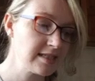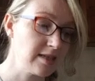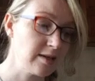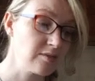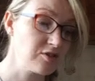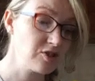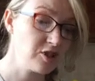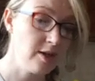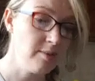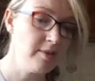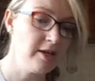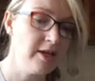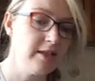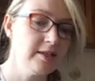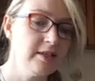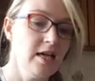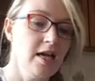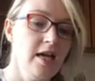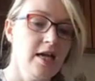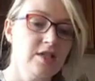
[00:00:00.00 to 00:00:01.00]
Gemini.
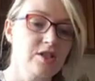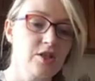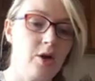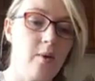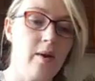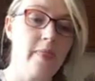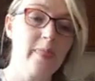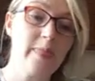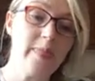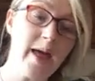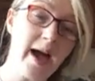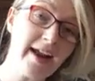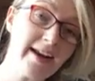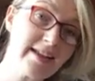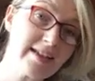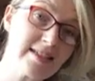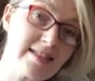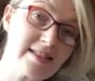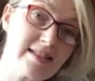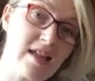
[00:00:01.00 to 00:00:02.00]
So that
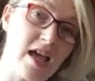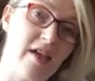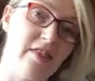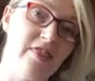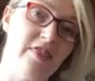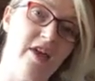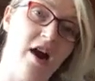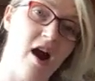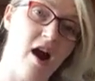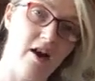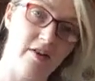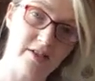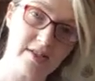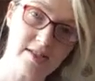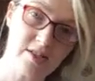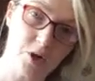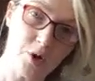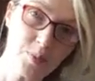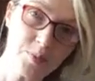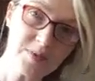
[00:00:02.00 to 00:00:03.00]
is the
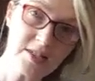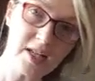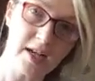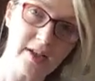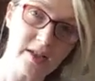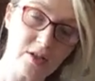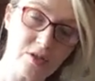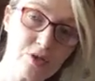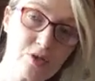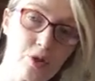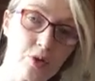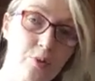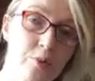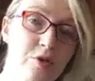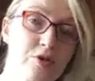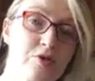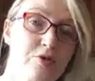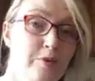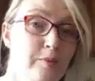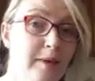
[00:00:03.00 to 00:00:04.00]
horoscopes. Thank you so
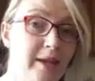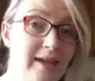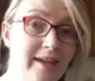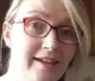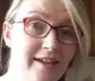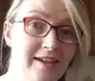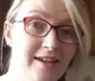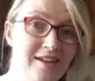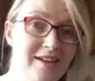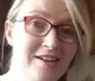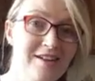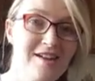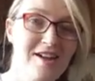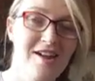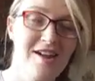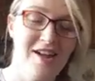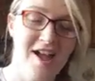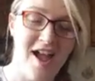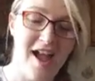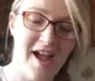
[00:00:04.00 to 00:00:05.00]
much for being here.
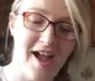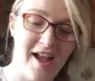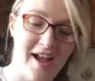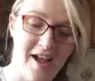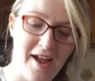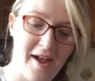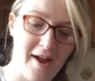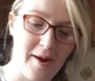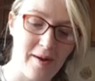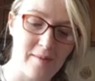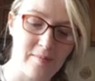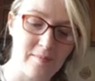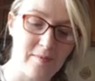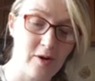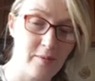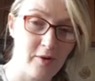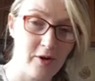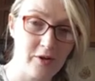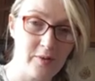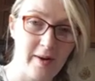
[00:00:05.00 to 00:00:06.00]

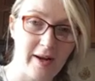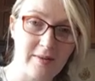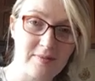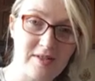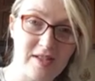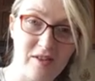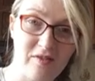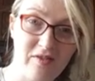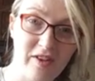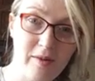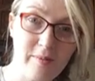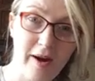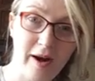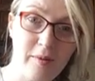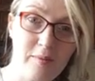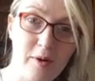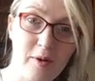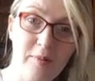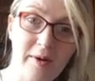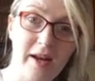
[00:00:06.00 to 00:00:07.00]
You're more than welcome to feedback,
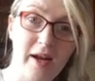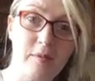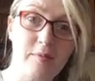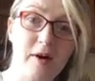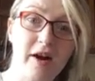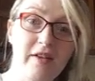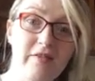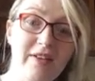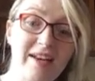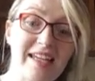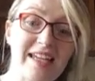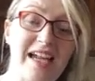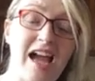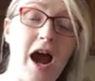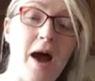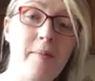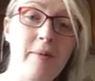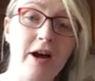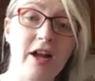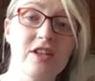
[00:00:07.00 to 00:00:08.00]
publicly or privately.
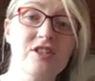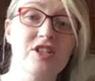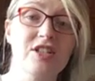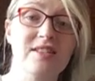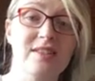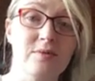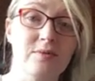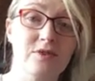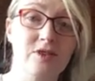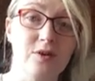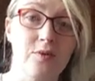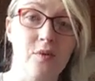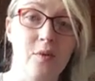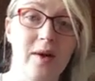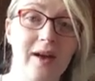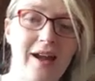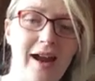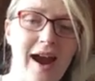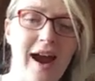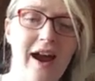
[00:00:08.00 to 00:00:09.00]
Apologies it was so
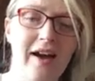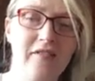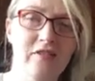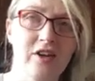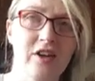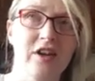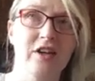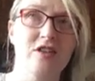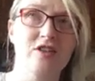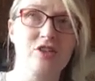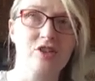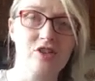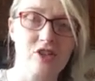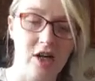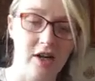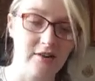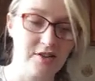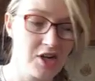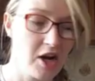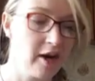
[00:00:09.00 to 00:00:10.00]
quick. I haven't done it in such a
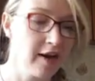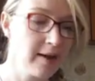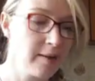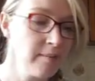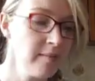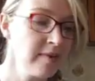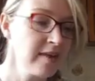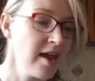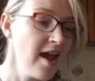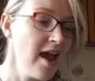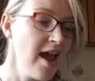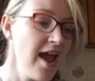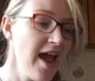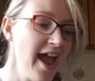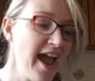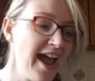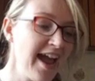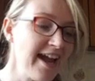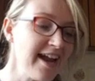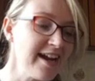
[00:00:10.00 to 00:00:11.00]
long time.
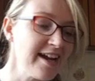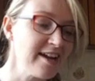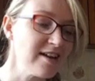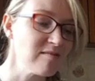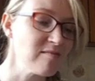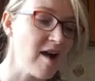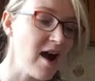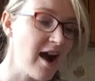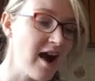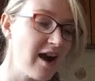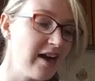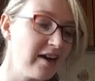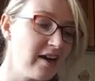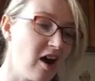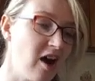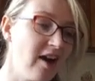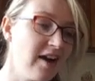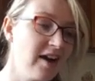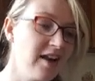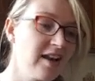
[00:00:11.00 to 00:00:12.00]
And
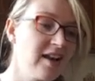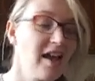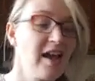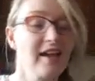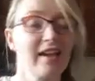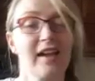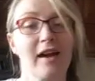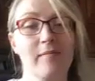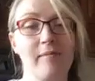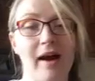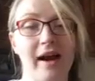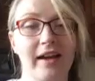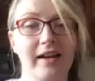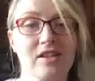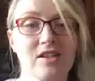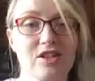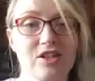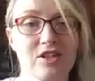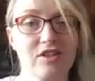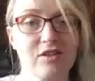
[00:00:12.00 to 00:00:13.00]
I'll get back
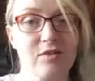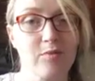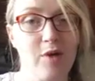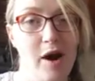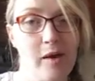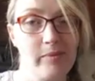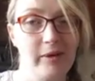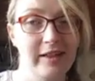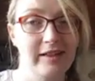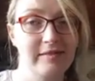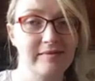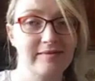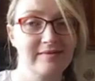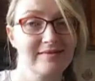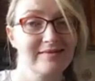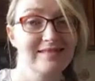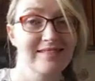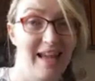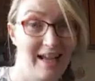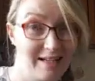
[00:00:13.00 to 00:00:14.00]
into doing it properly
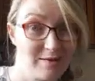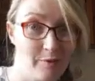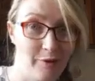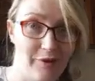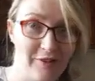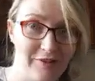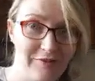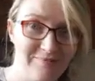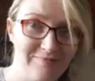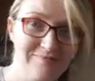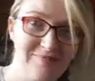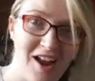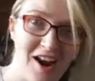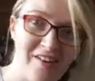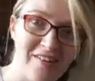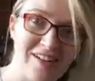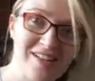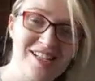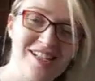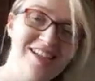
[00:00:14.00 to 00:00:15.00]
next month. All
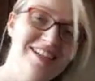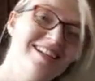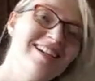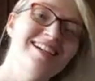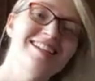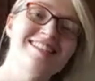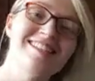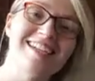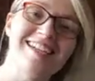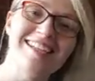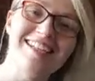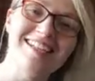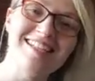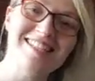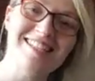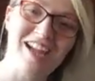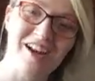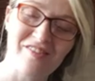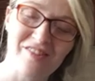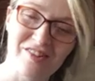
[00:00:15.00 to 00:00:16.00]
right, take it
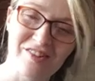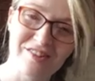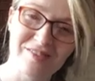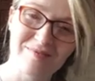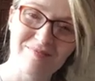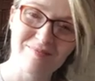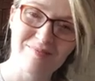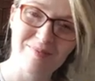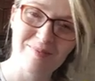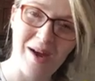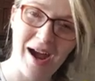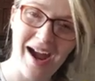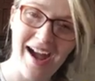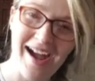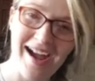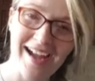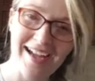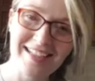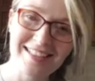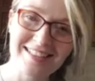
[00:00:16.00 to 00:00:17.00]
easy everyone.
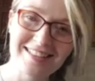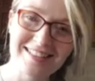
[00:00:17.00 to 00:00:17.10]
Bye.